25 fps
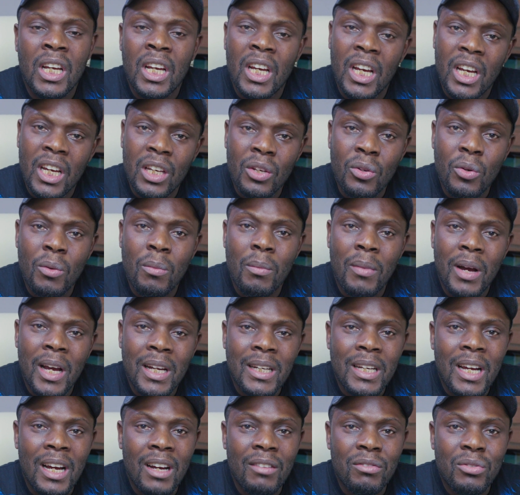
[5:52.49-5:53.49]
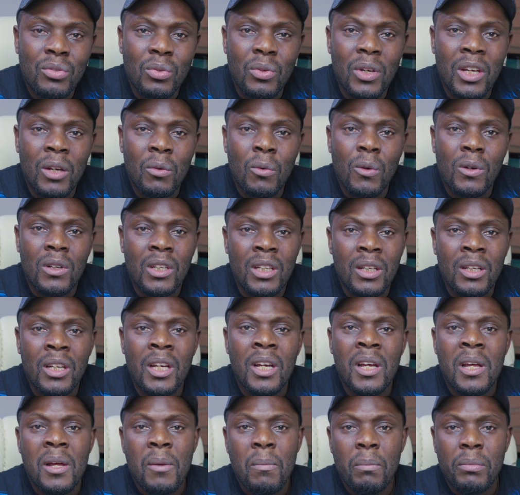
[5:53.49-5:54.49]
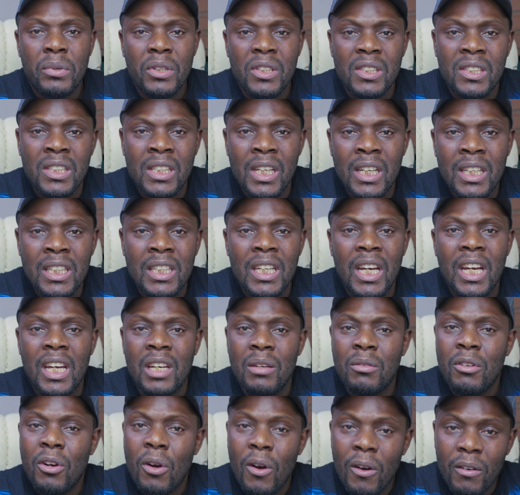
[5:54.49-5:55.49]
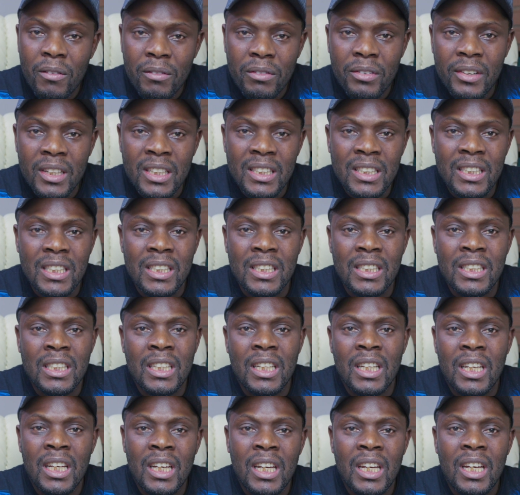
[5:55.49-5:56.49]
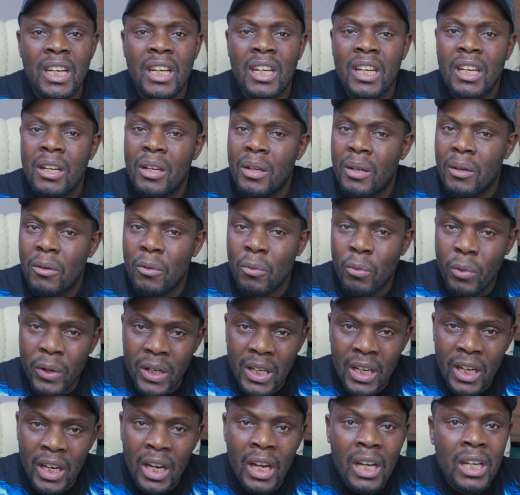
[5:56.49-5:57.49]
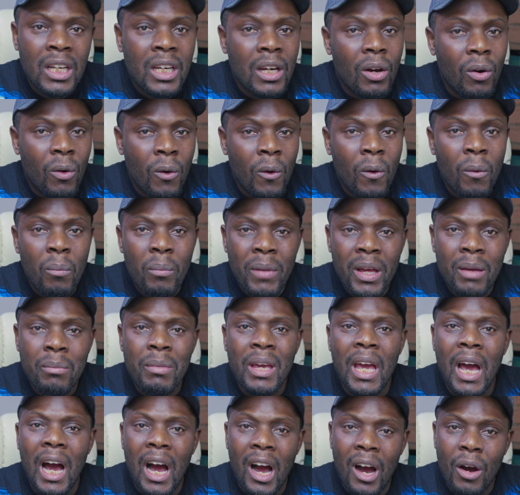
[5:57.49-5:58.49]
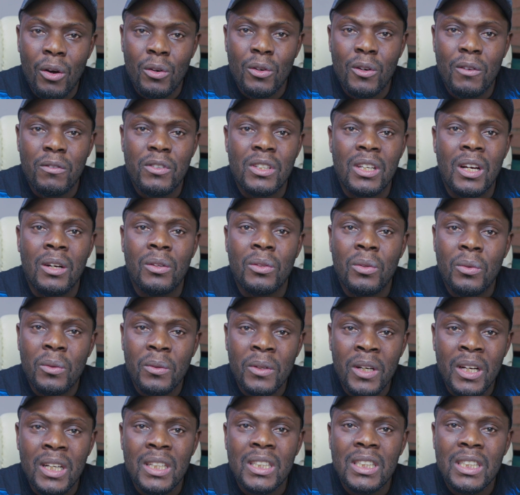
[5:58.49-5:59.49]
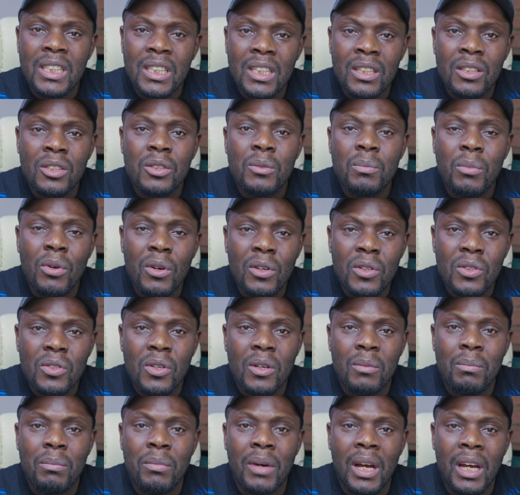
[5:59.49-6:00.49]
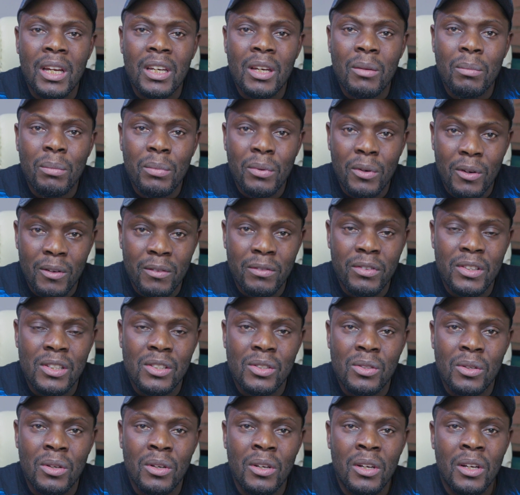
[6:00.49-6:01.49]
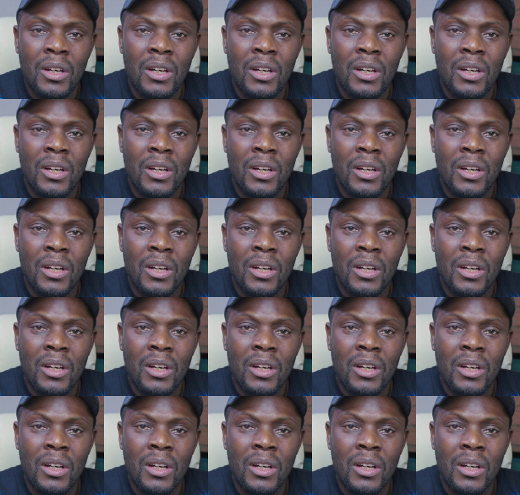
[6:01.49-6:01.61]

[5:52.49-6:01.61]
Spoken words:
And you might have to equally present in conferences within or maybe out of South Korea, still sponsored by the professor,